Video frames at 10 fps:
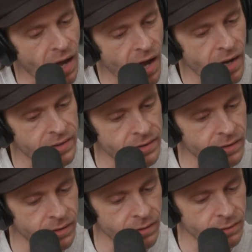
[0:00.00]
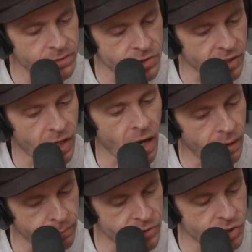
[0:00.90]
not
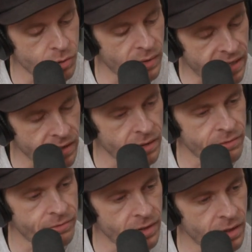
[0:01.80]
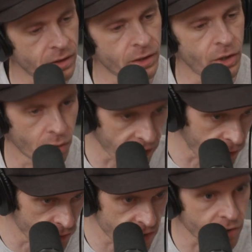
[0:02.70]
succumb to any of the, you know,
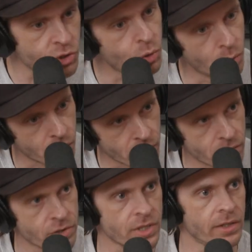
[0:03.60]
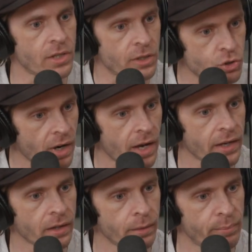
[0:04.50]
like you said, the tours and and
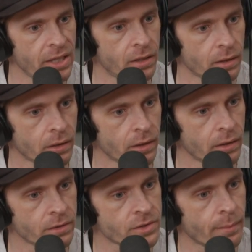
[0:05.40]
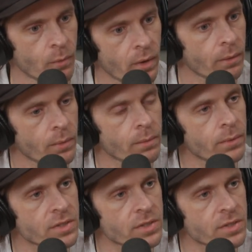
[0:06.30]
trying beer or something? What, what,